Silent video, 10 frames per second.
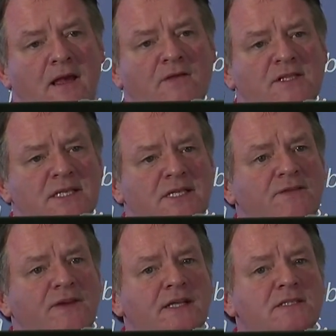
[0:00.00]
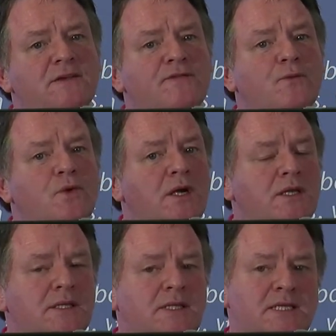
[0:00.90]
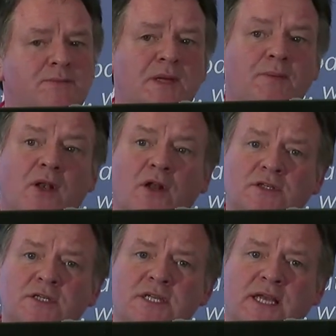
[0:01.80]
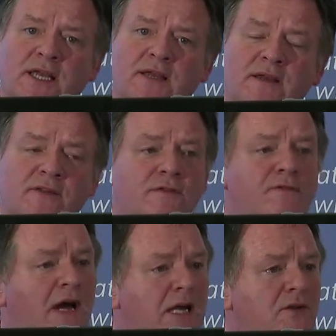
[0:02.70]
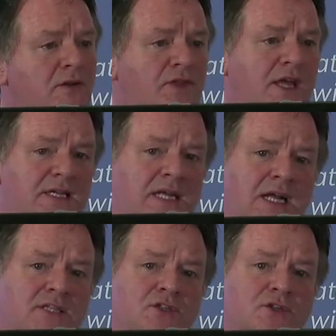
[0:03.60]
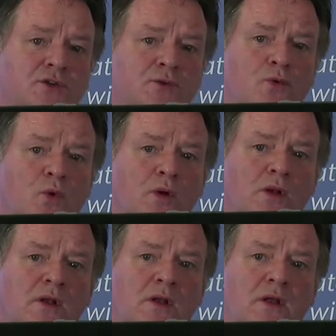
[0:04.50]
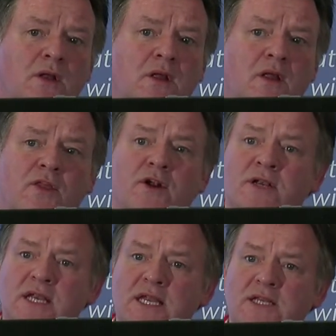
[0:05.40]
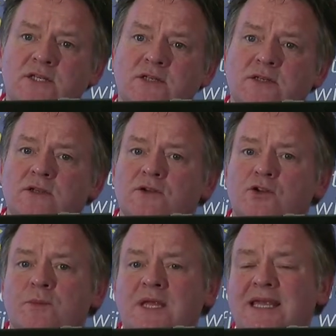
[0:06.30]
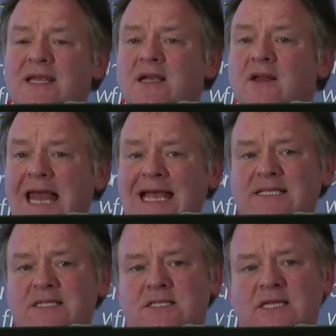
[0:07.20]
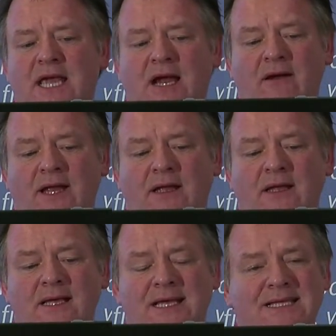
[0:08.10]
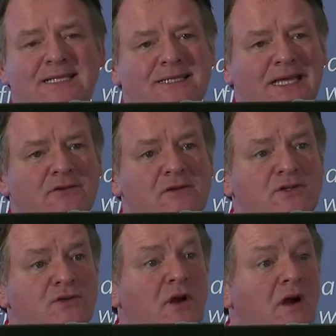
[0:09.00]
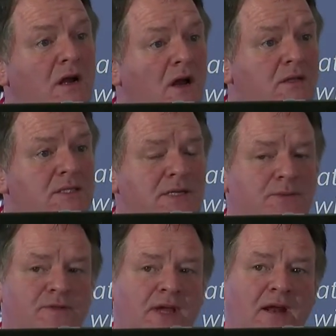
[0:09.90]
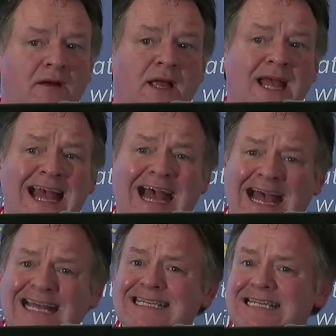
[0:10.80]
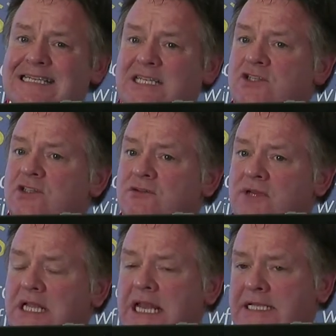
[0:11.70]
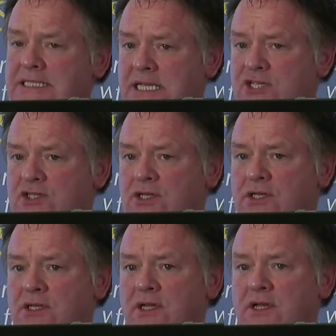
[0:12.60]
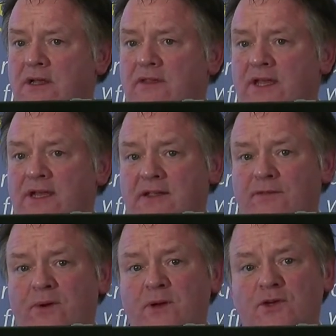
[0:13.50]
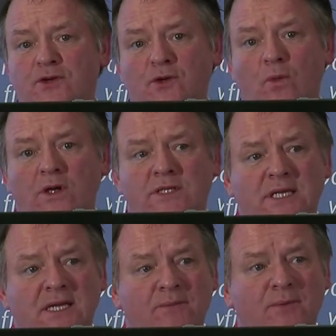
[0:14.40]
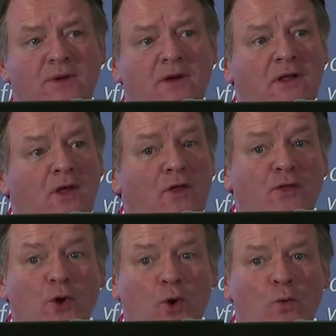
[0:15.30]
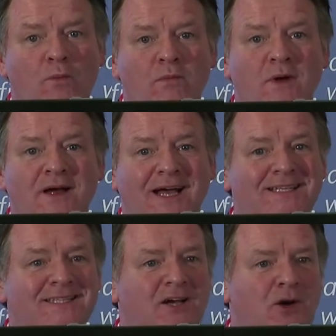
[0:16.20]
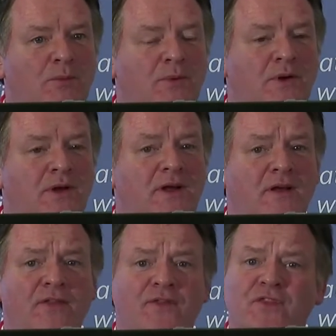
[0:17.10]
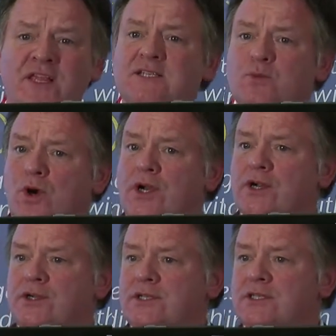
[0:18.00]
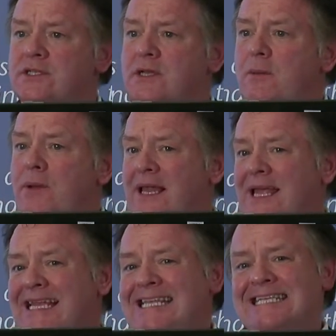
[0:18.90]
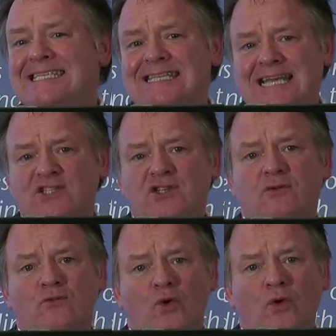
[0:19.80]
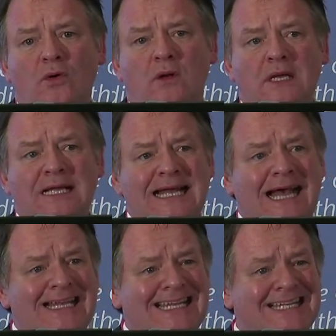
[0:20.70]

The significance of the work that these people undertake, the value that they attach to their role, their need to be connected to caring is central to our concept of caring and indeed to the realization that if we do want to keep the home as the hub, that these workers play an essential role an